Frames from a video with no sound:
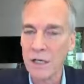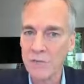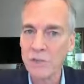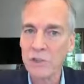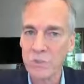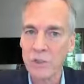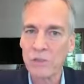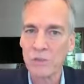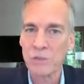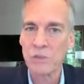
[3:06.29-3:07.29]
Give us the
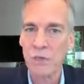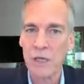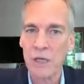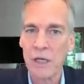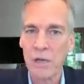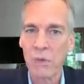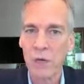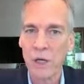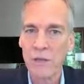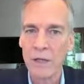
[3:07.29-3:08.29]
resources we need and we'll
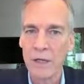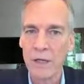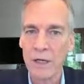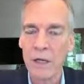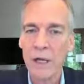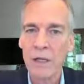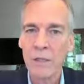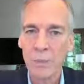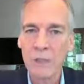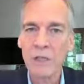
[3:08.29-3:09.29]
get there. And
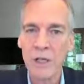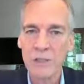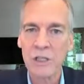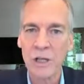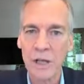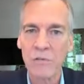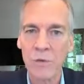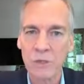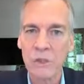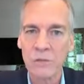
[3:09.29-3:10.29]
the president has done that
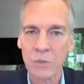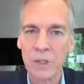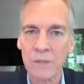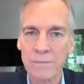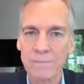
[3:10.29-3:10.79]
for us this week.